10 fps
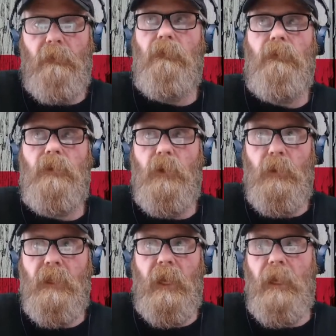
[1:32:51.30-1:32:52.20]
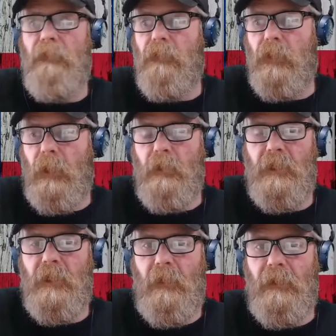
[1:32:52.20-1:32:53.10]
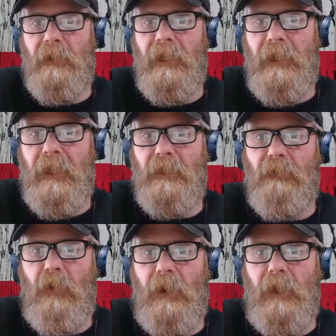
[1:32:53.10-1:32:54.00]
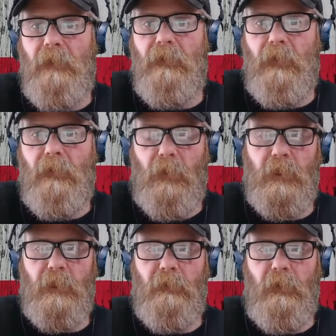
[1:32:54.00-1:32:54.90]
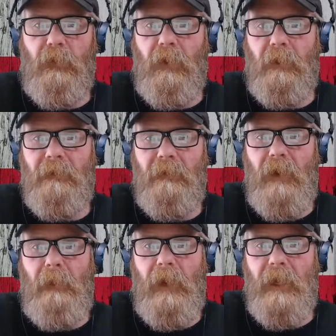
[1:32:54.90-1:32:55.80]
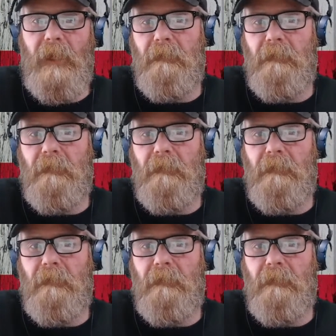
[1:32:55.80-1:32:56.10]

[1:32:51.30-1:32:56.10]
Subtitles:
Tuesday for Collaboration Corner and next Friday for Ferocious Free For All. Bye-bye, guys.